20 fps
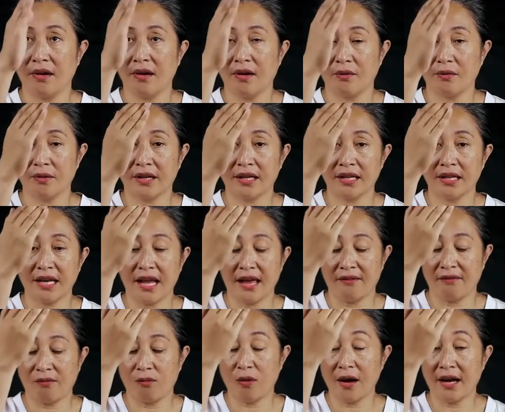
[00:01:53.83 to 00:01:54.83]
We can have
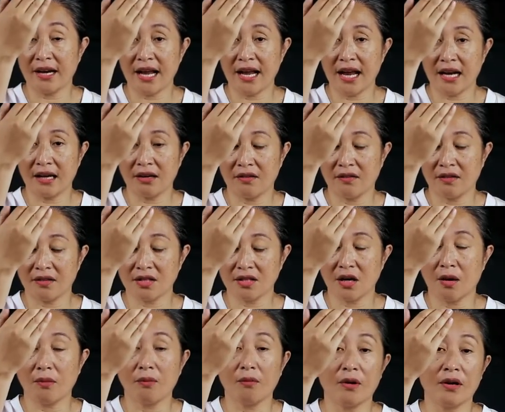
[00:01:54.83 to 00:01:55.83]
one hand on the
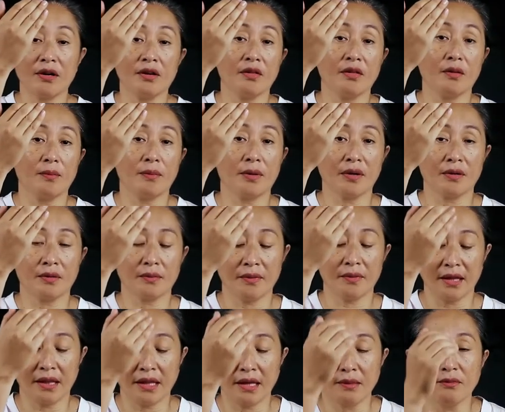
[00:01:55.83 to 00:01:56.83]
top, one on the bottom,
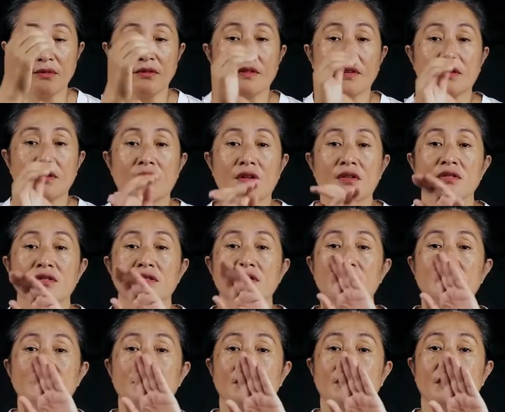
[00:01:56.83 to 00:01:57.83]
and they move across
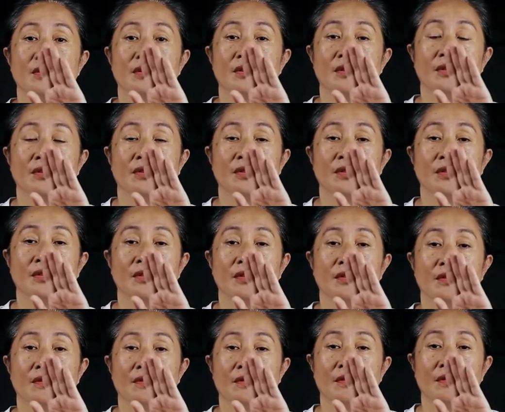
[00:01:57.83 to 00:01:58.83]

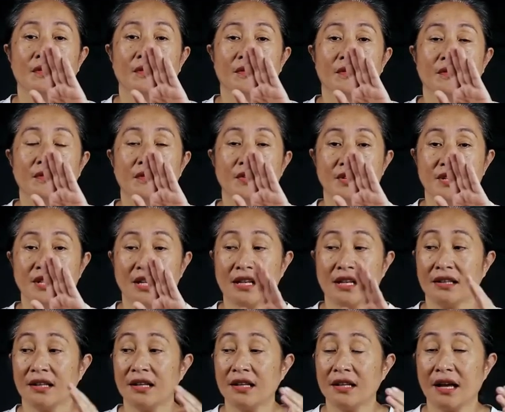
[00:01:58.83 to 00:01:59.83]

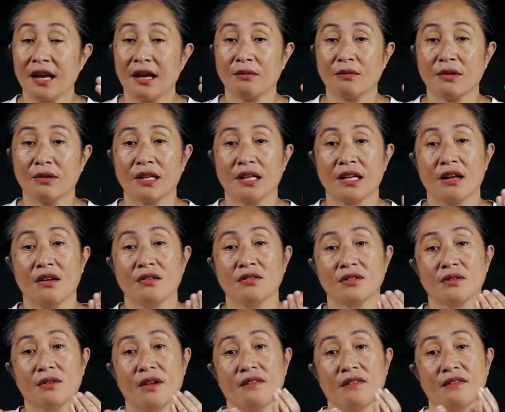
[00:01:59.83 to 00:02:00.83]
vertically, and we can also
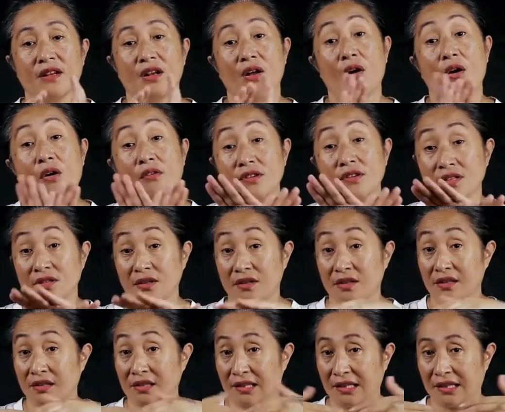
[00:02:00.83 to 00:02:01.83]
have it
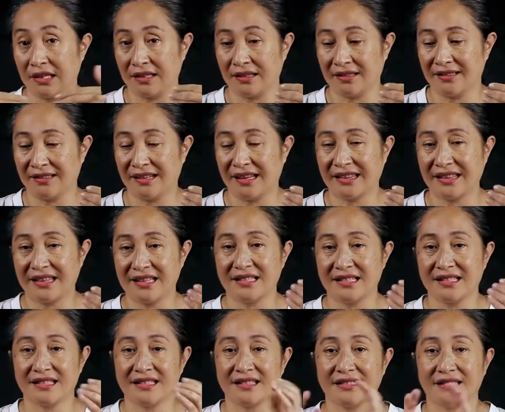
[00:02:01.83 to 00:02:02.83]
horizontally like
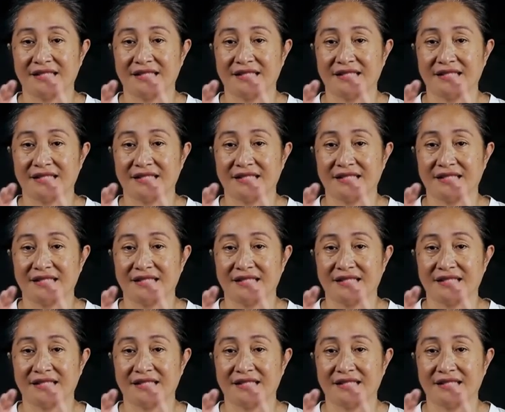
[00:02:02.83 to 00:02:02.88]
this.